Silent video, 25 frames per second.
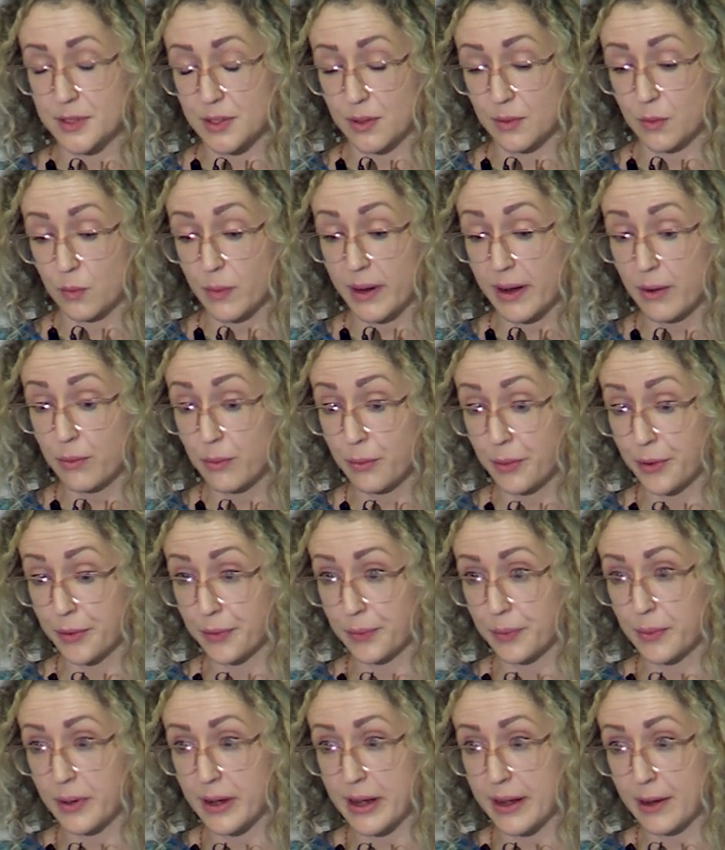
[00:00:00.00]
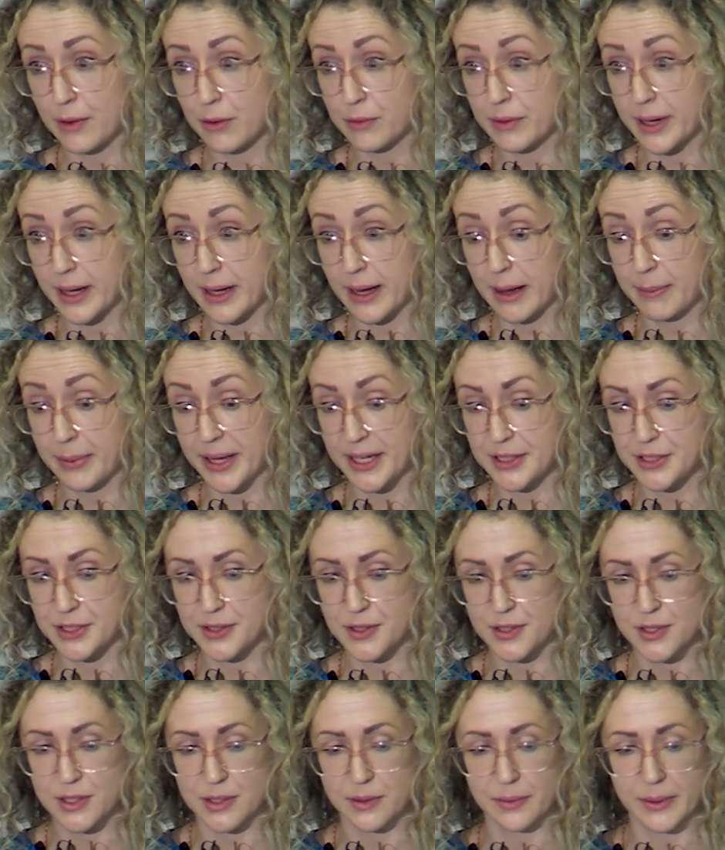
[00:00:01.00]
So well worthwhile our
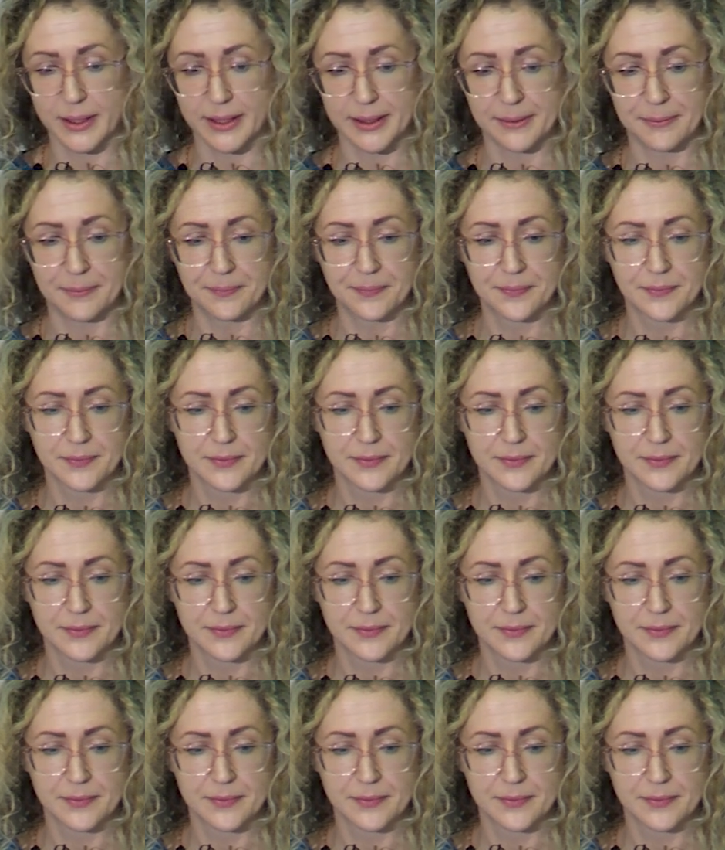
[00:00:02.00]
patients doing.